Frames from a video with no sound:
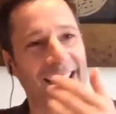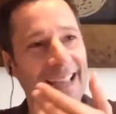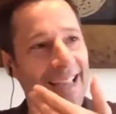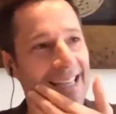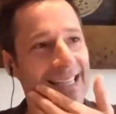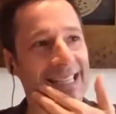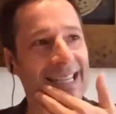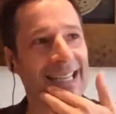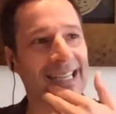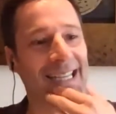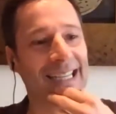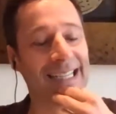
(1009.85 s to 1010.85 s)
And
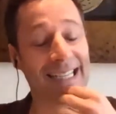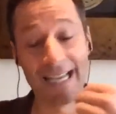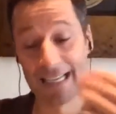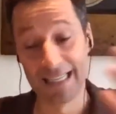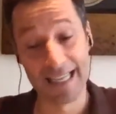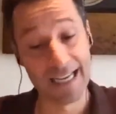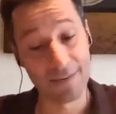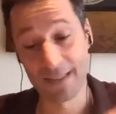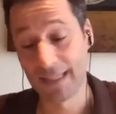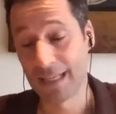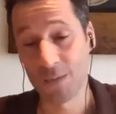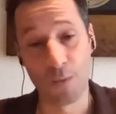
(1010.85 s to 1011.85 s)
yeah, and then after
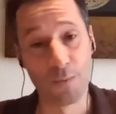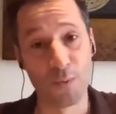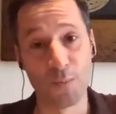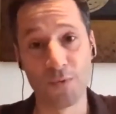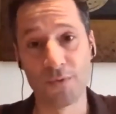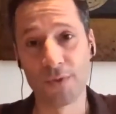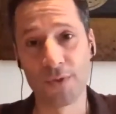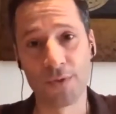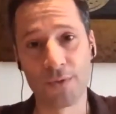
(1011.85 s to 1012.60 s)
that, we will move on